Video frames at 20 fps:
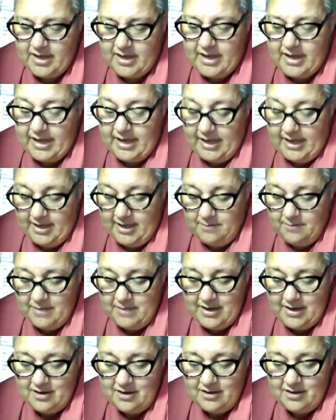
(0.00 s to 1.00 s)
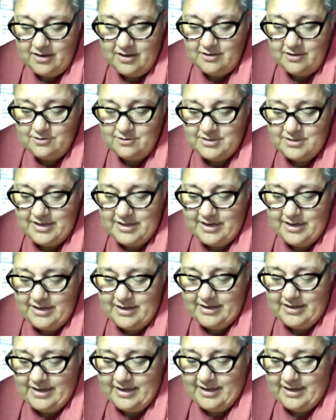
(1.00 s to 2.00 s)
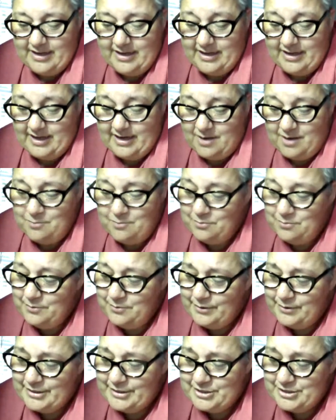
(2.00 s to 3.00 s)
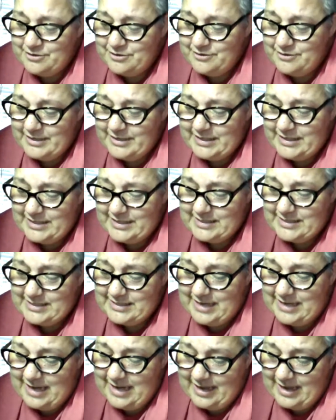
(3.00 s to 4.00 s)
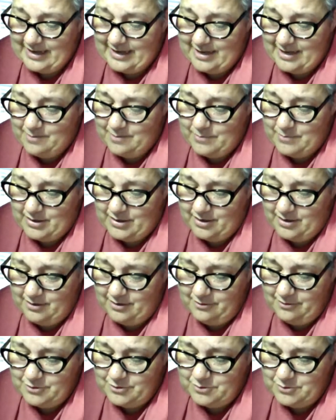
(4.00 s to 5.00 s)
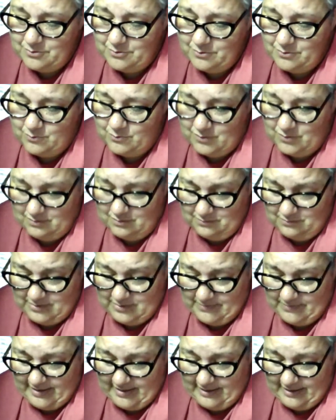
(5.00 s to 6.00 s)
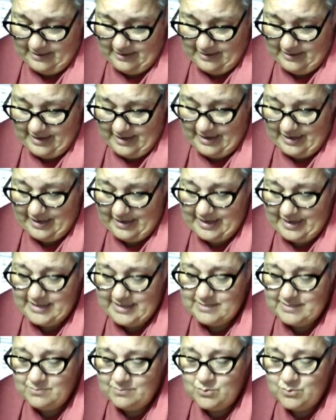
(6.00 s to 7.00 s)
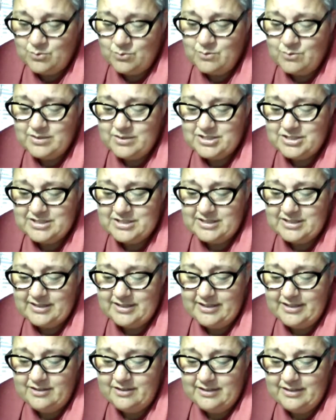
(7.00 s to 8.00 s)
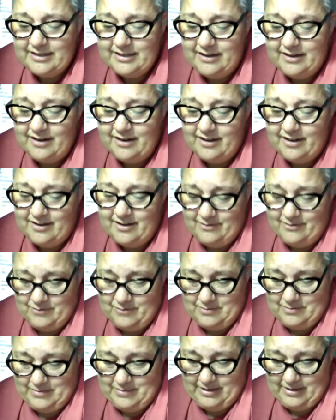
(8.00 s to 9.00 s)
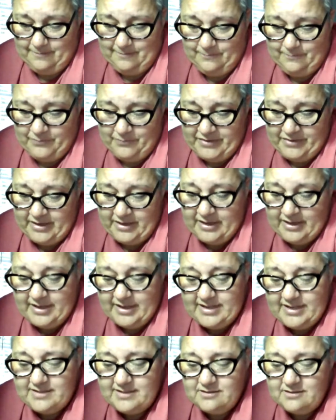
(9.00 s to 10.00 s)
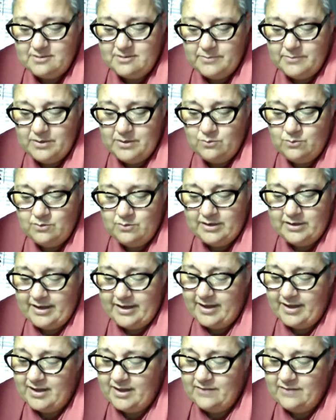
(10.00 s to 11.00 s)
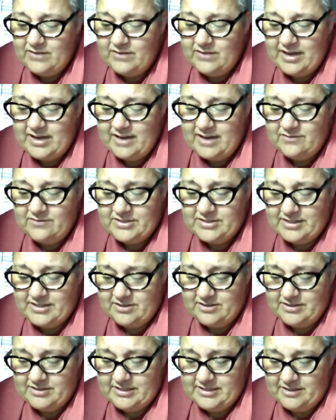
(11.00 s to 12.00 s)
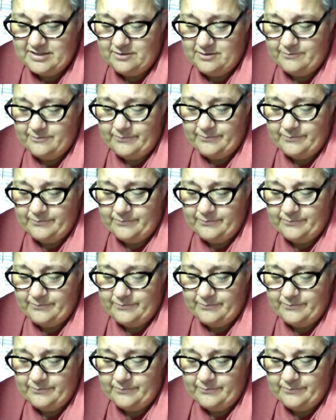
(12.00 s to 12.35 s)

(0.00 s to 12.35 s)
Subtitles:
He may not understand it yet, and I'm pretty sure he doesn't like it, but Hunter Jordan wants me, and he's more than just a little in love with me. He's going to be one hell of an adversary, too.